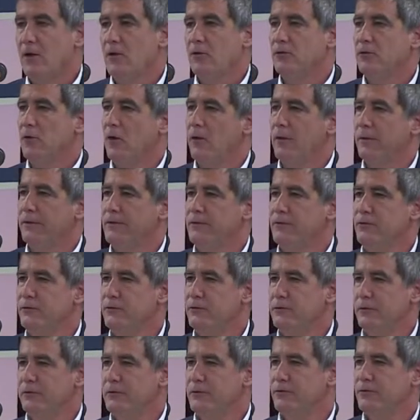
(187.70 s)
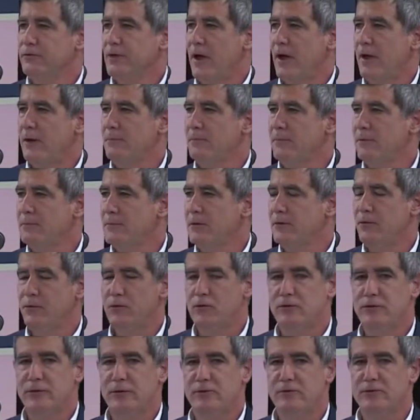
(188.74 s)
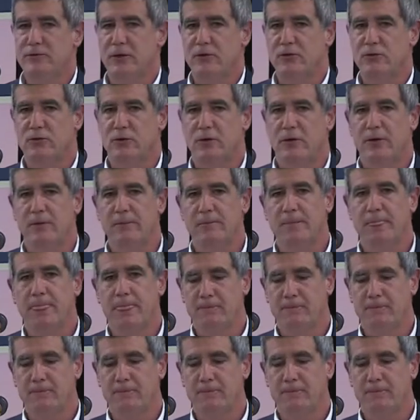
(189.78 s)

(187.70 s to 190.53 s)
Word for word: So at this, at this time, mid 13th century,